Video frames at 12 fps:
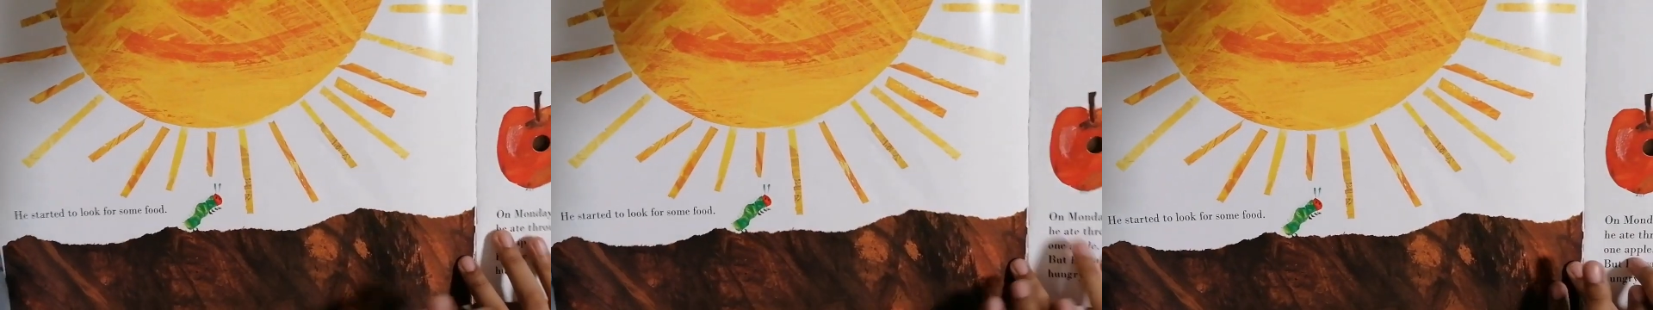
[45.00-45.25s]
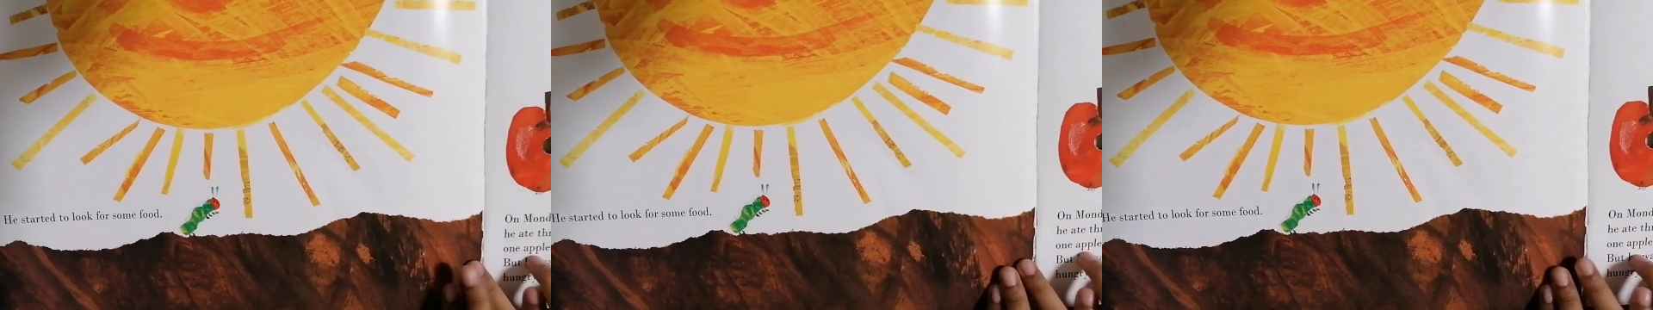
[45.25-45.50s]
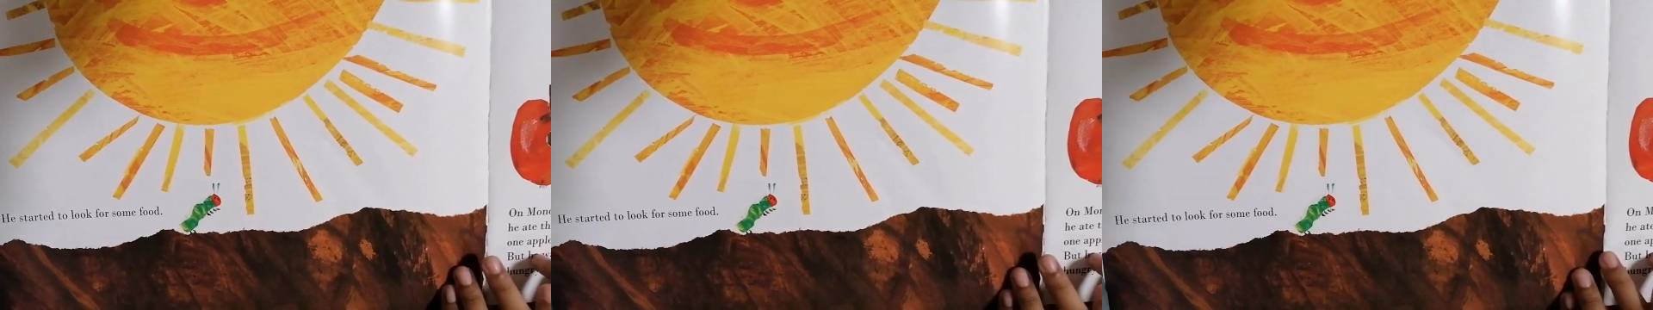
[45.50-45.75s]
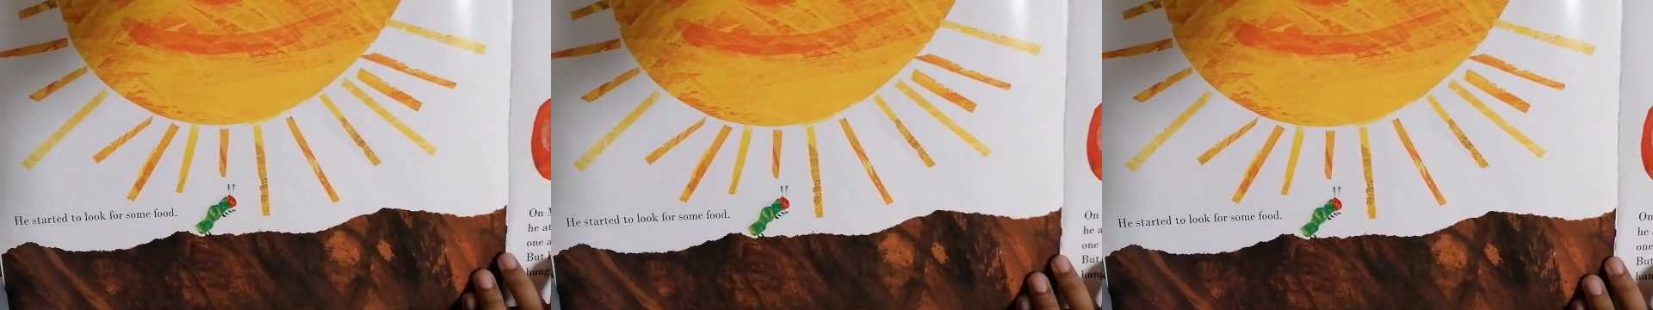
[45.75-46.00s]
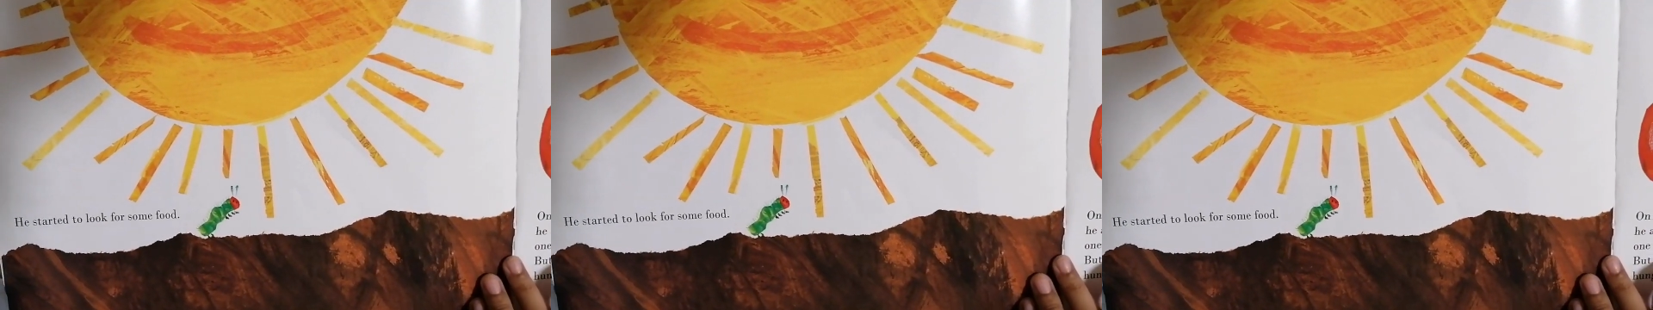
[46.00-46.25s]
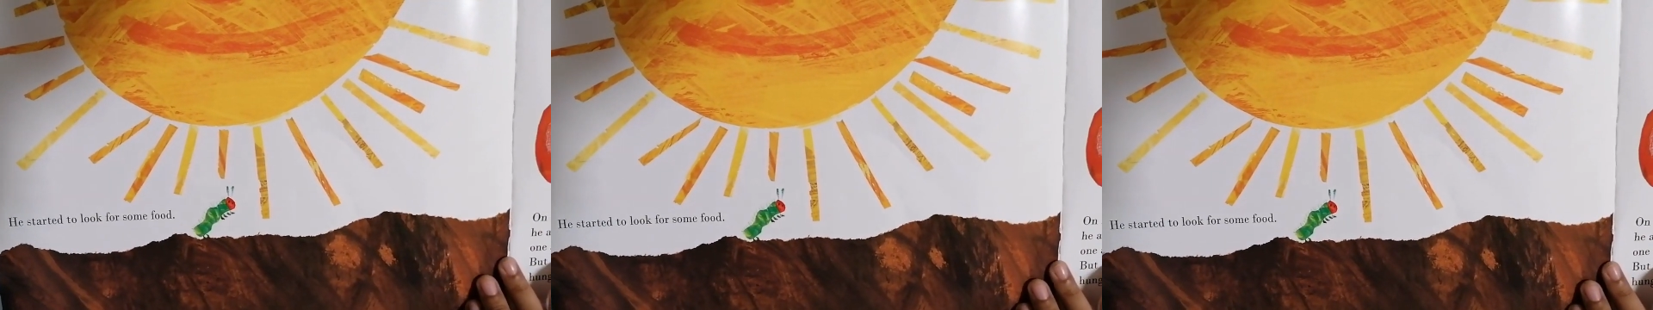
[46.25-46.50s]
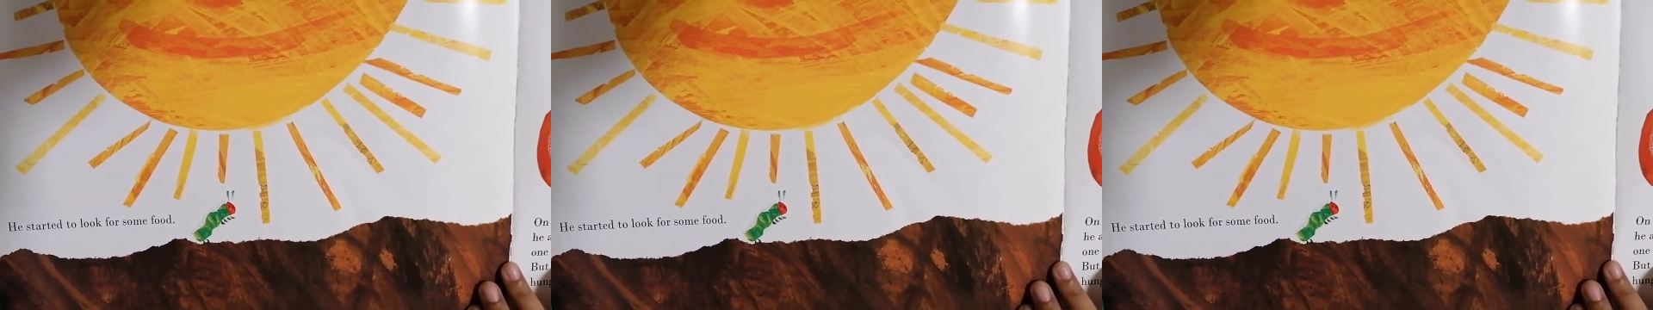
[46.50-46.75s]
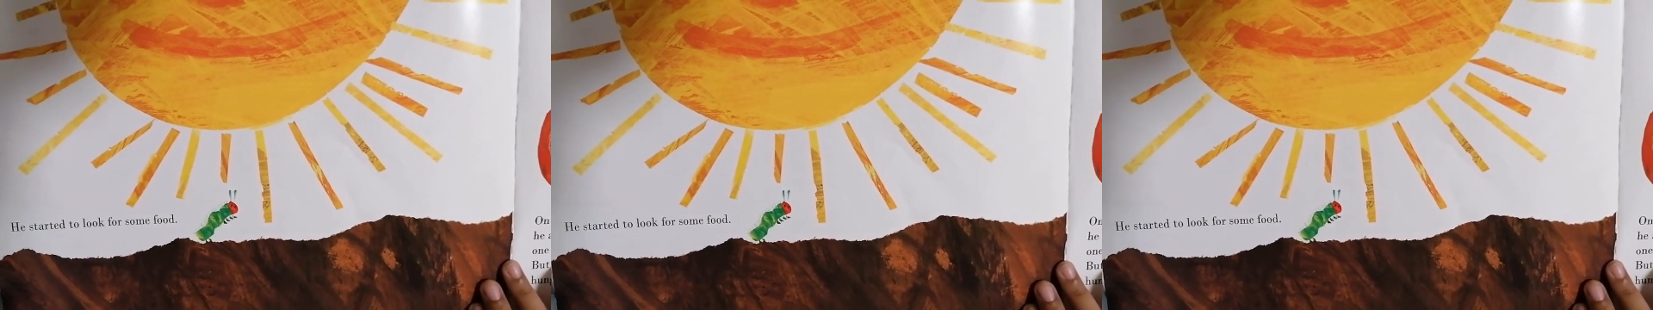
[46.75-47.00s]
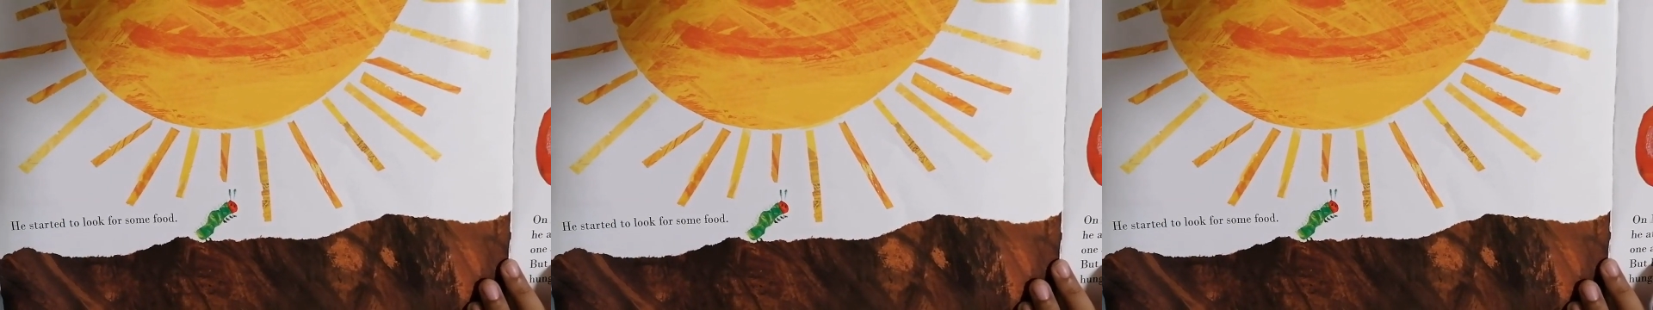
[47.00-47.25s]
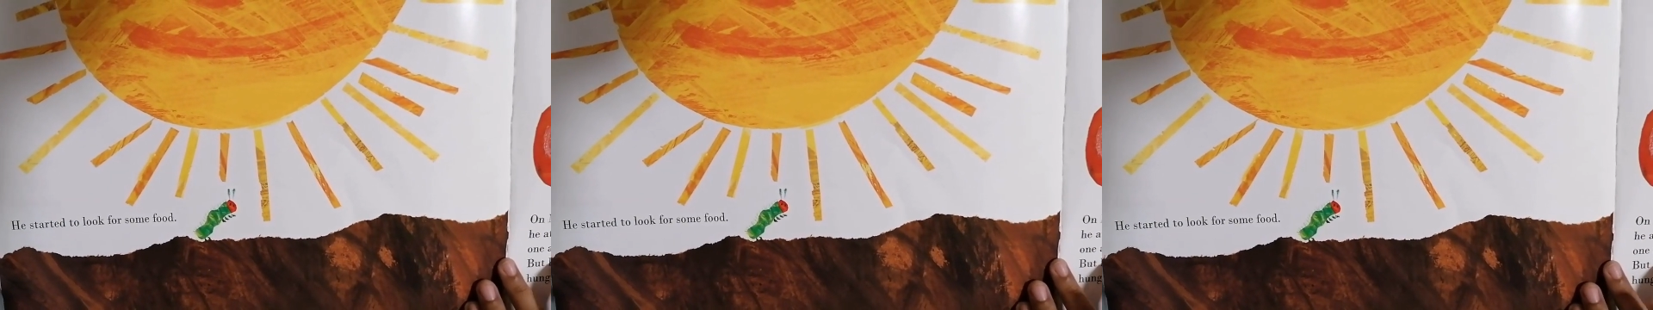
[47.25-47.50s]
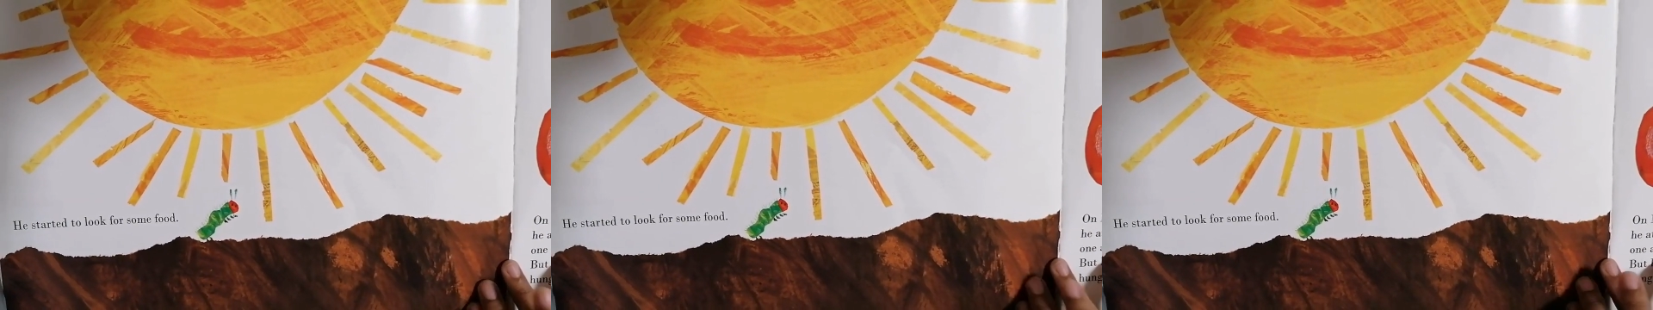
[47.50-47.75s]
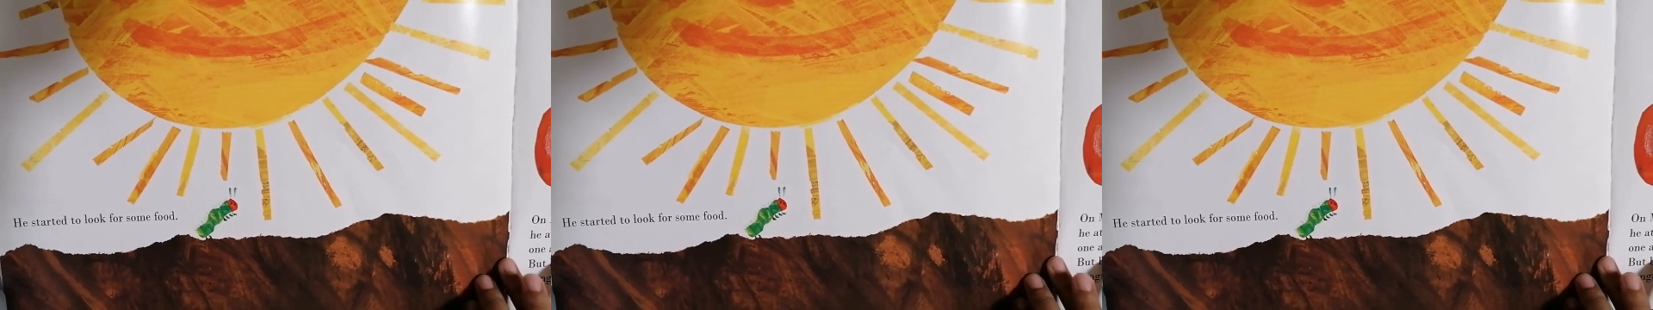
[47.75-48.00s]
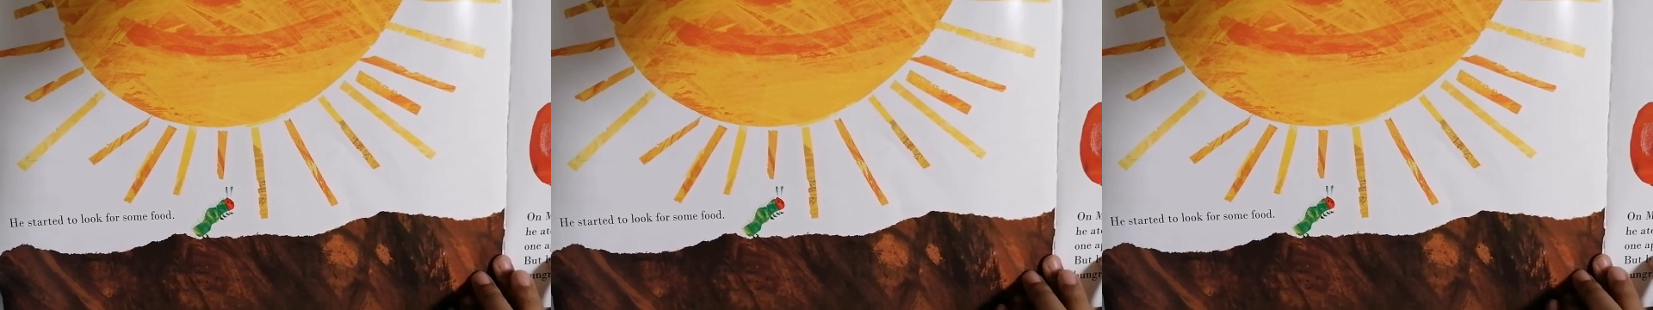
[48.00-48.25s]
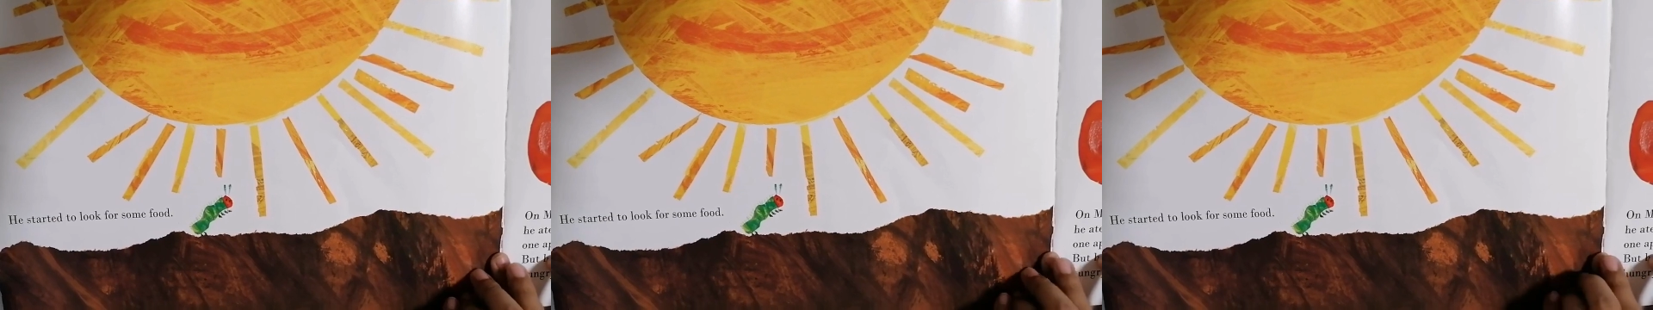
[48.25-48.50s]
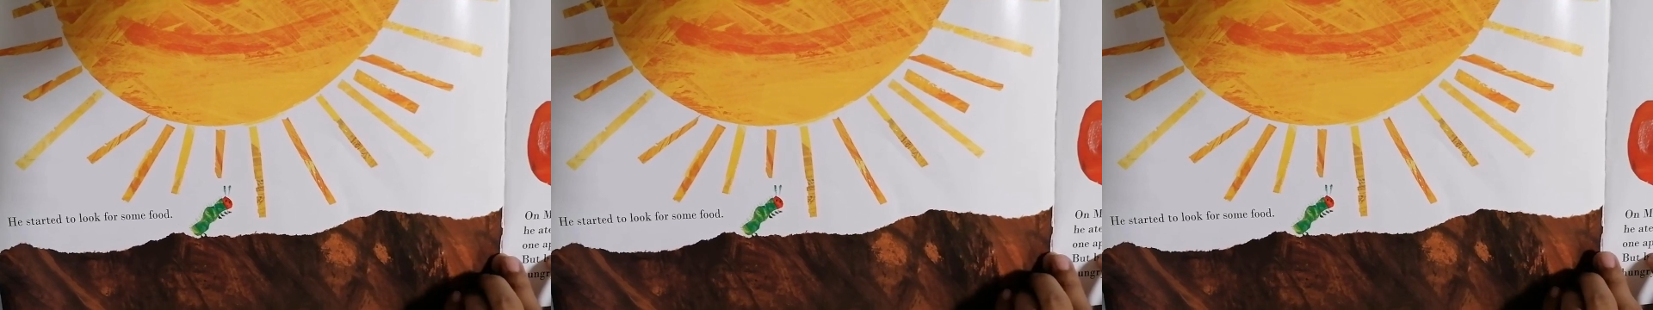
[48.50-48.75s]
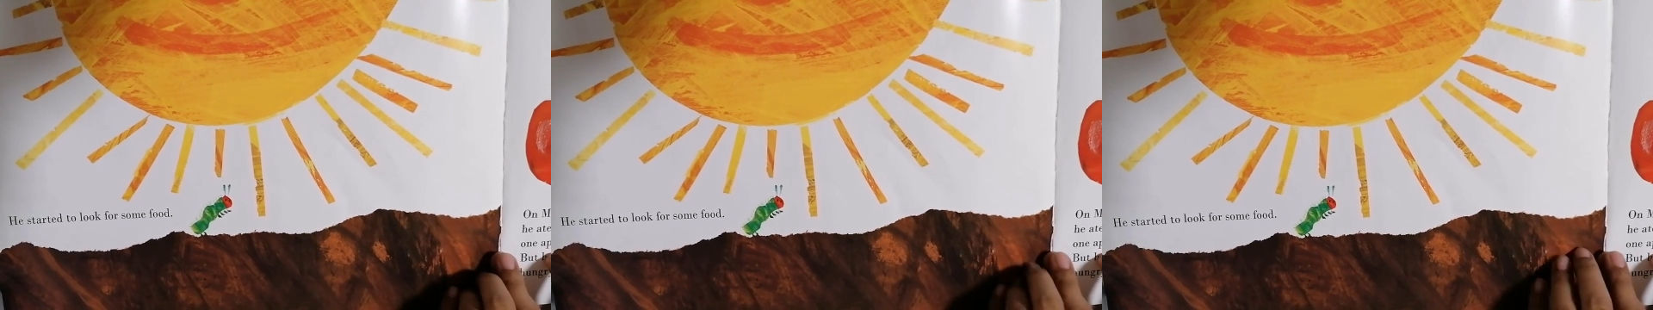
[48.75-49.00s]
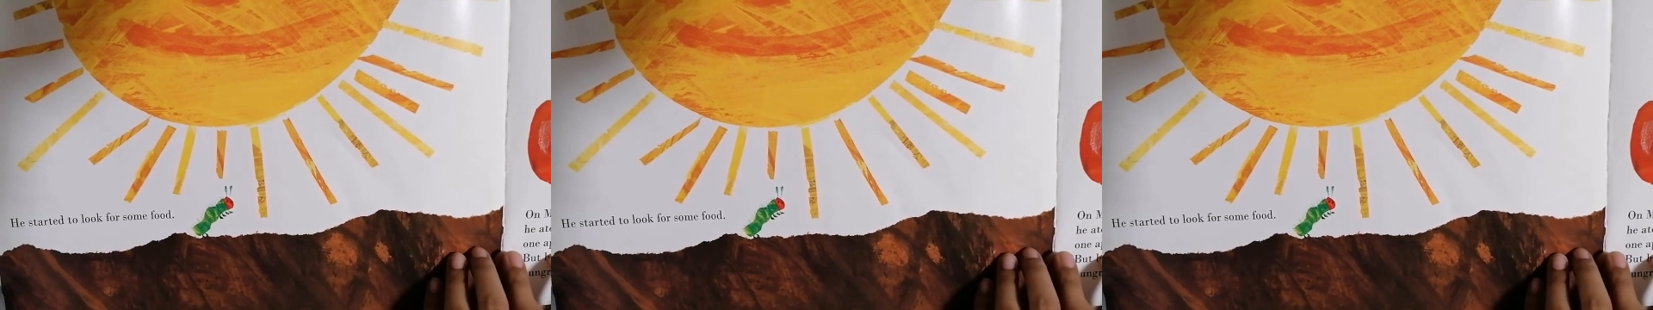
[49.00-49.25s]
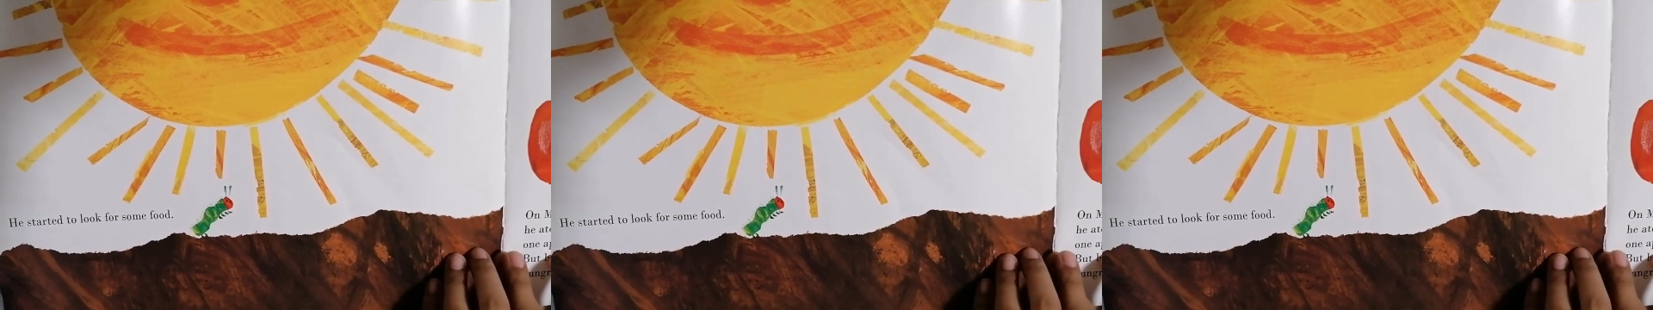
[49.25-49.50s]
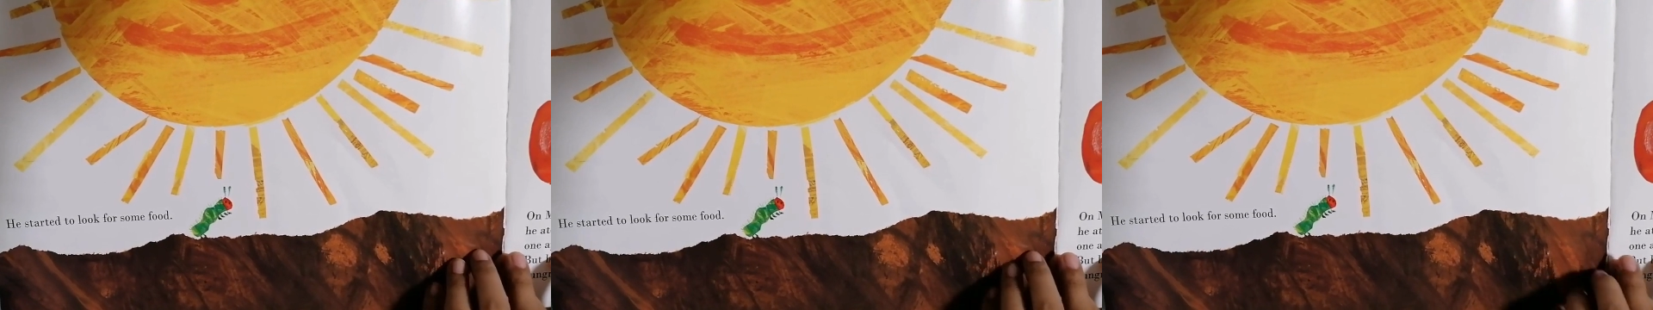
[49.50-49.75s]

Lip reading: (no speaker visible)